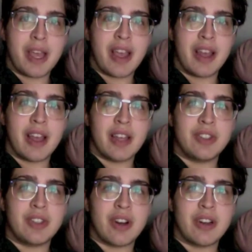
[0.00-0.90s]
and I
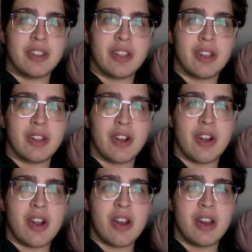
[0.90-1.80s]
started to
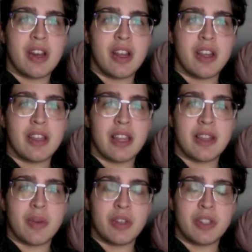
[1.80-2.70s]
learn that
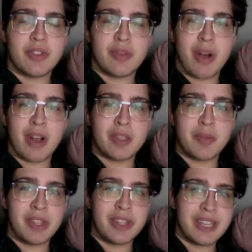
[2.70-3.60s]
there were different
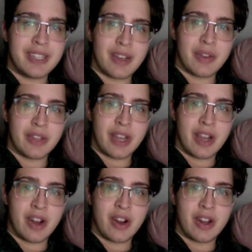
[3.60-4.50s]
possibilities out
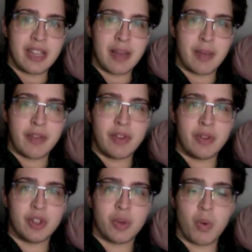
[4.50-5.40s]
there and that my
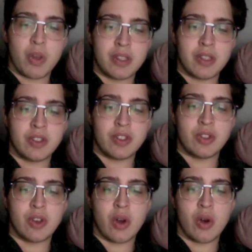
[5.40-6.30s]
future wasn't
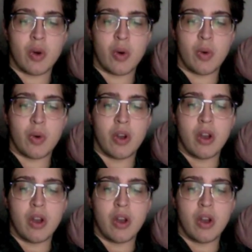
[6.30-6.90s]
so